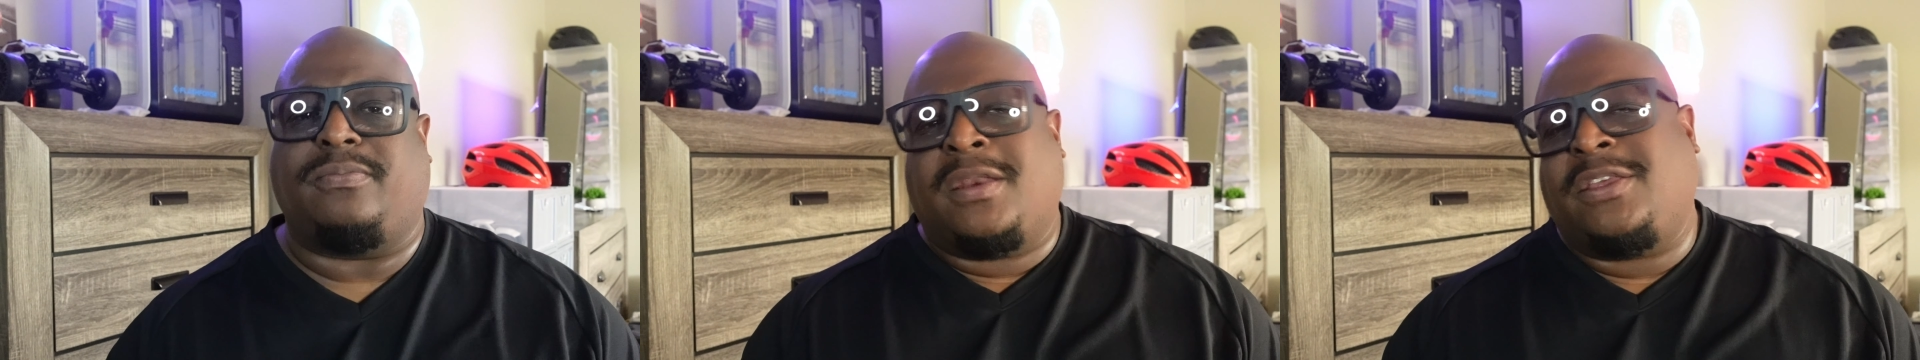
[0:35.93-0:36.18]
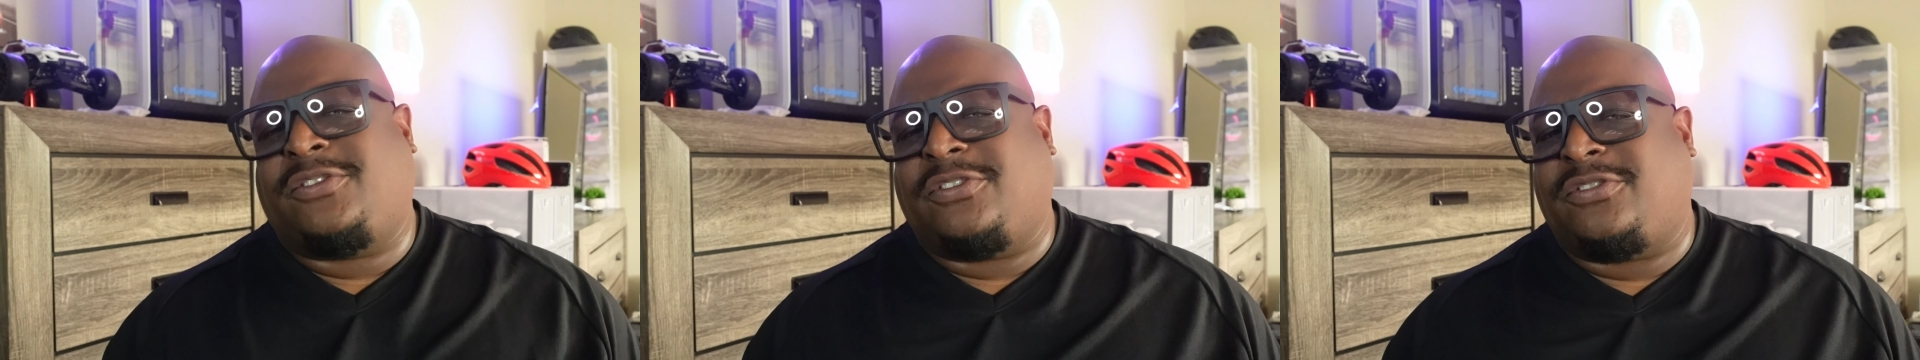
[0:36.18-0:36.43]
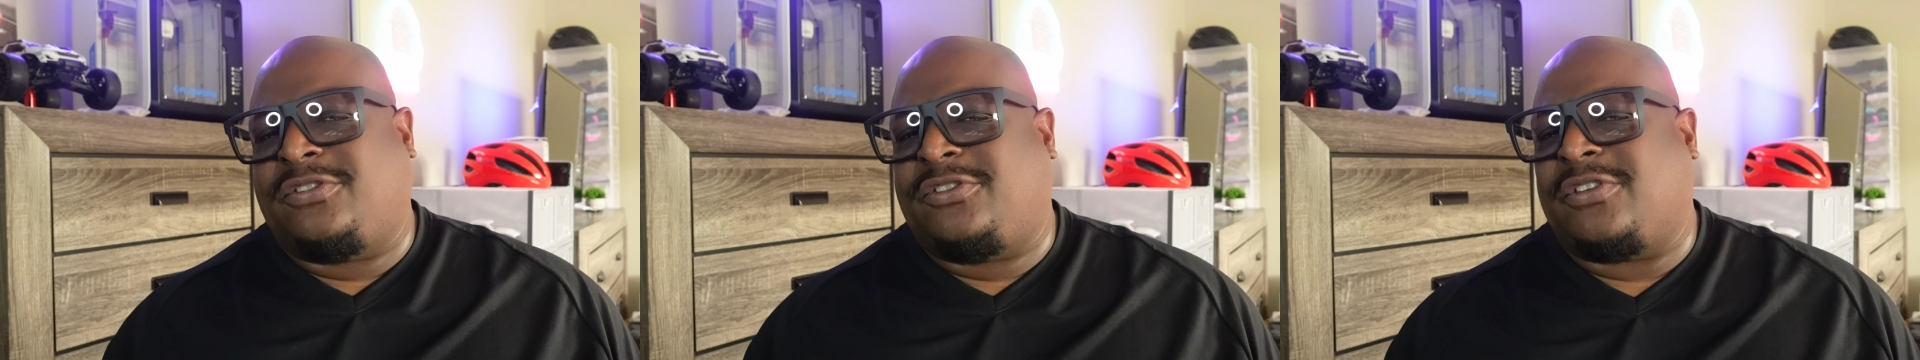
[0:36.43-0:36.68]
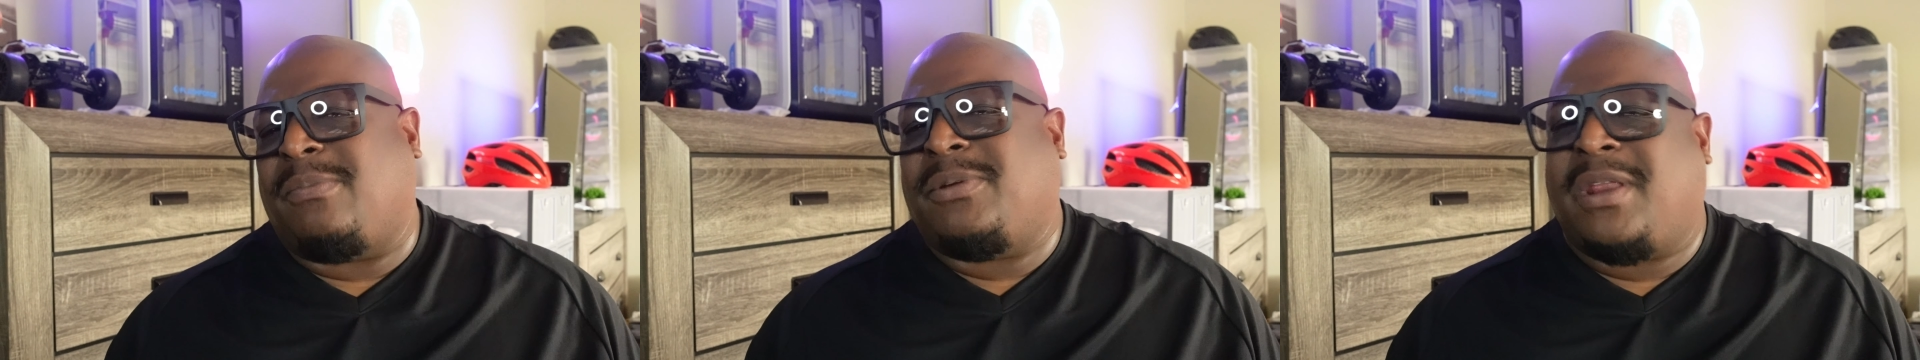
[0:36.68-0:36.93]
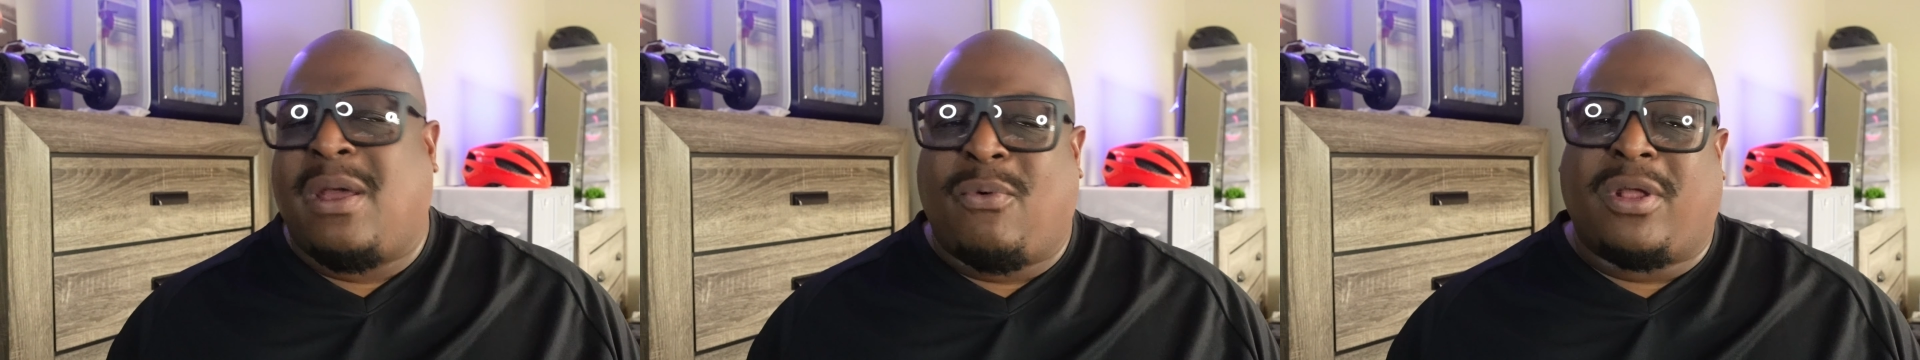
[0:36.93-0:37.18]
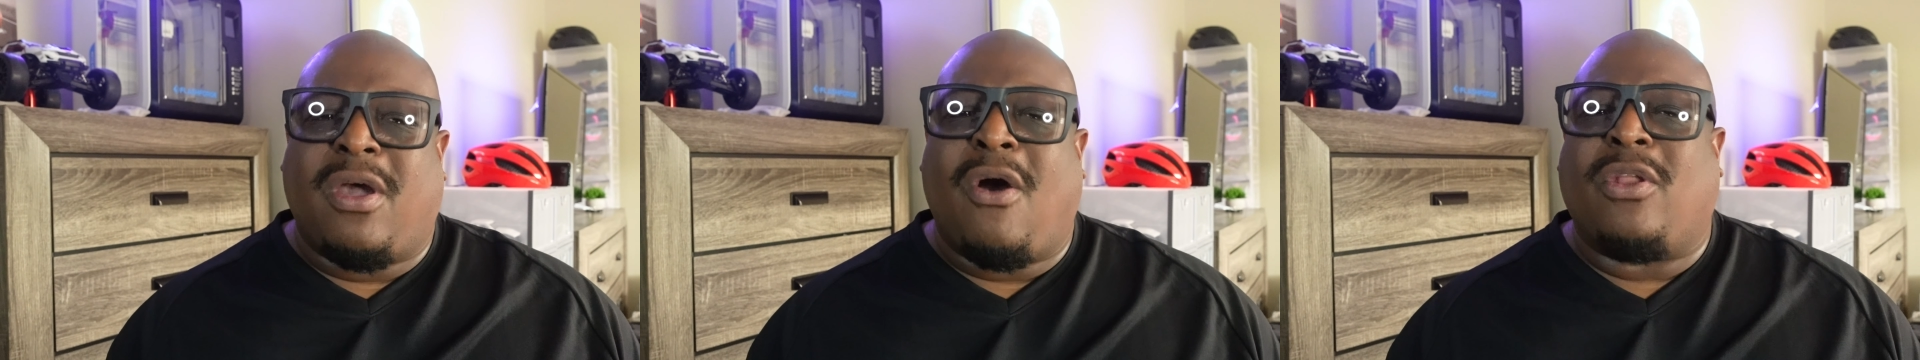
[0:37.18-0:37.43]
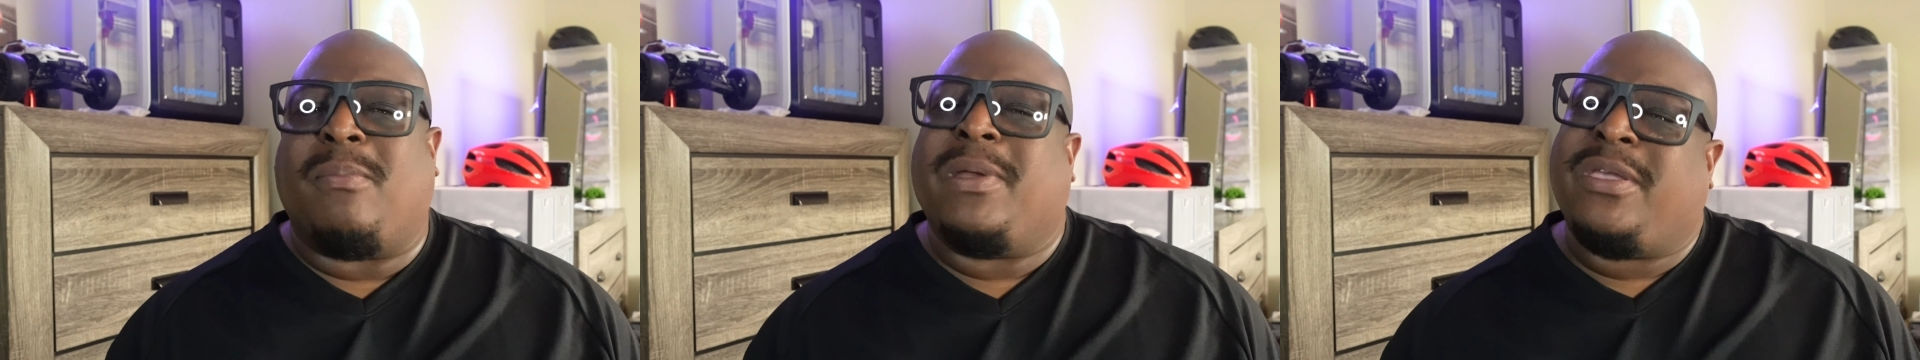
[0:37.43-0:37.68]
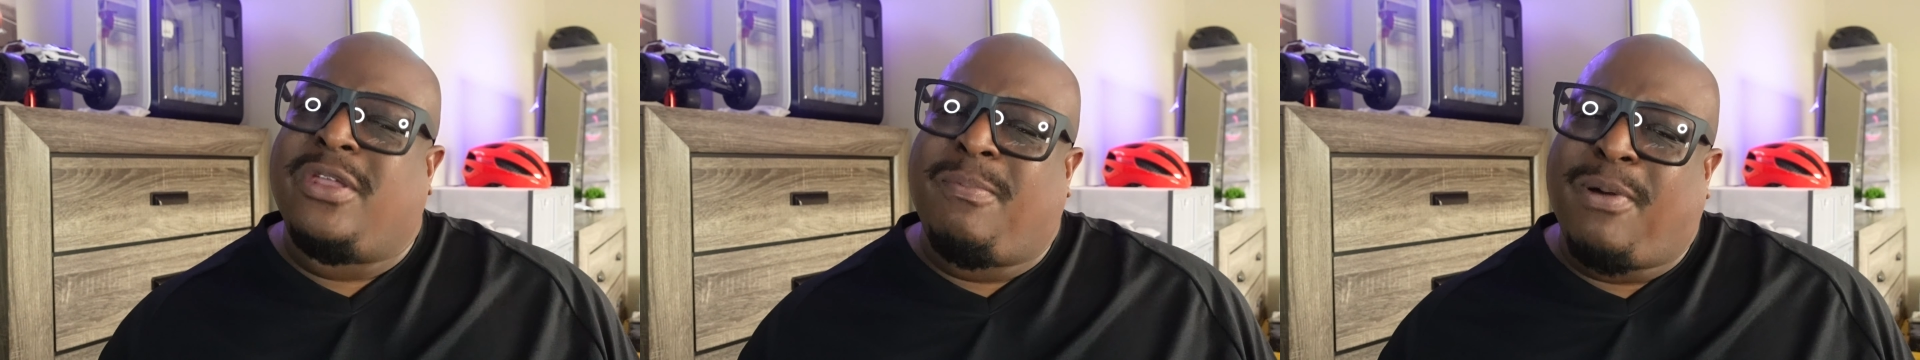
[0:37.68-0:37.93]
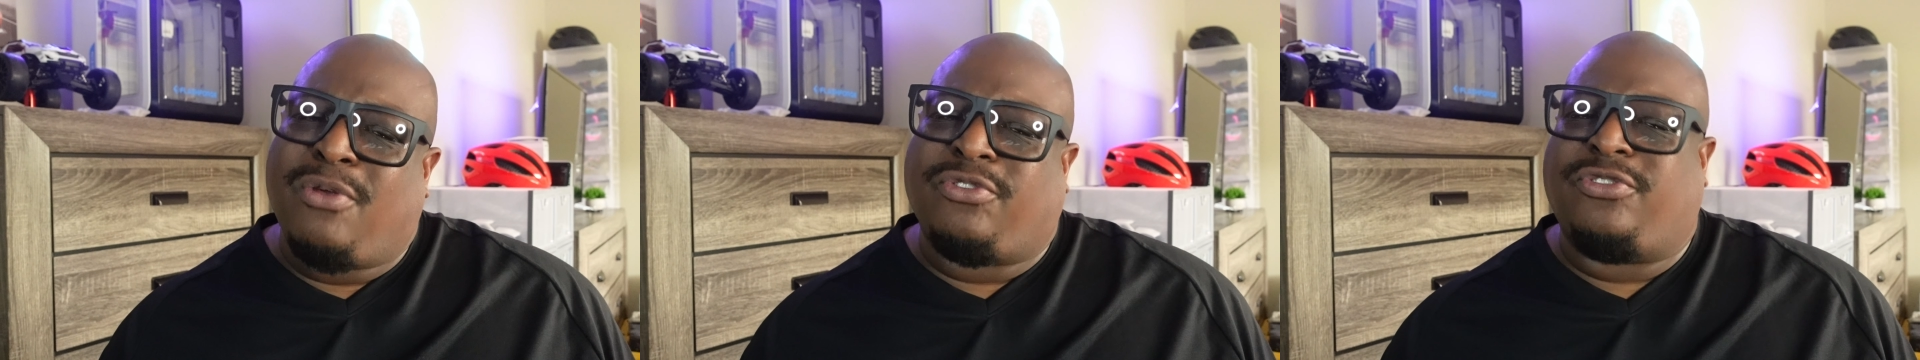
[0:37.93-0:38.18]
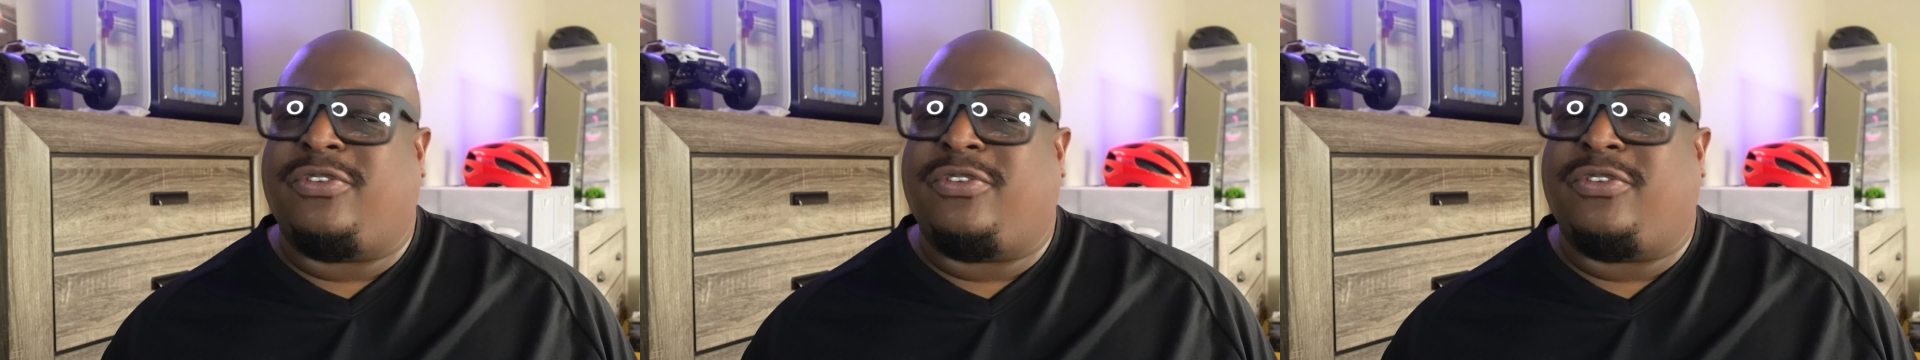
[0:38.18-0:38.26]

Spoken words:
This is something that I would call a beginner purchase